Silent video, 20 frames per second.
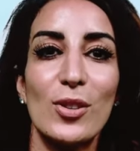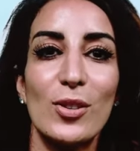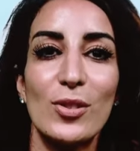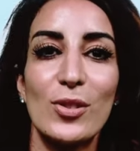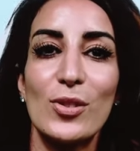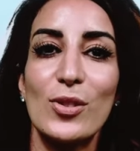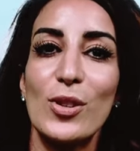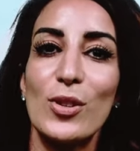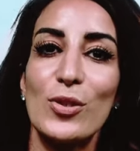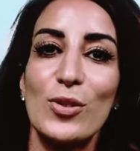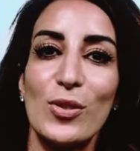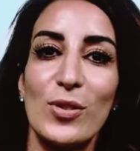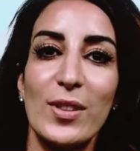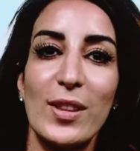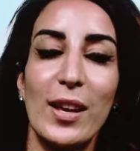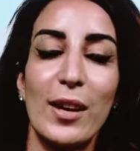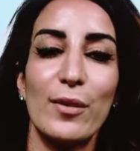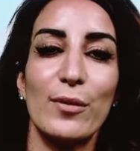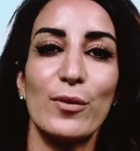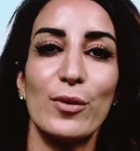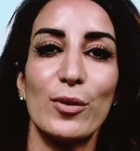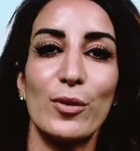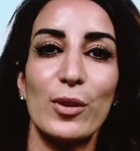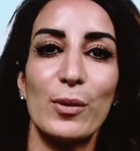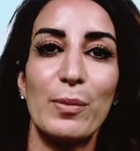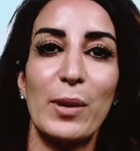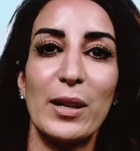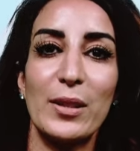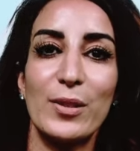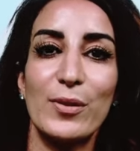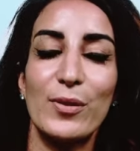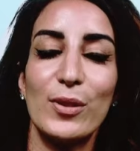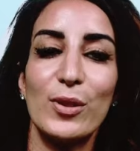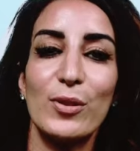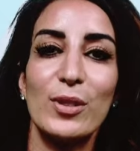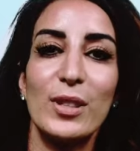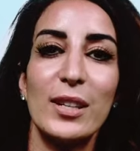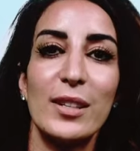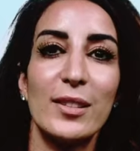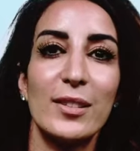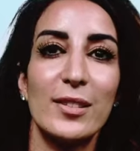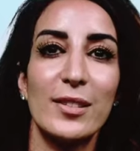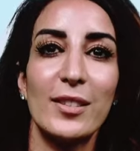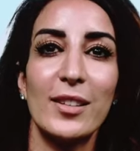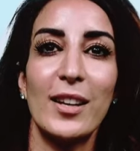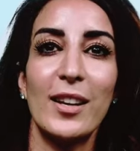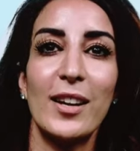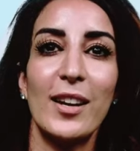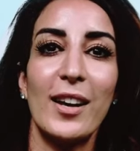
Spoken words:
surgeon there for the past few years.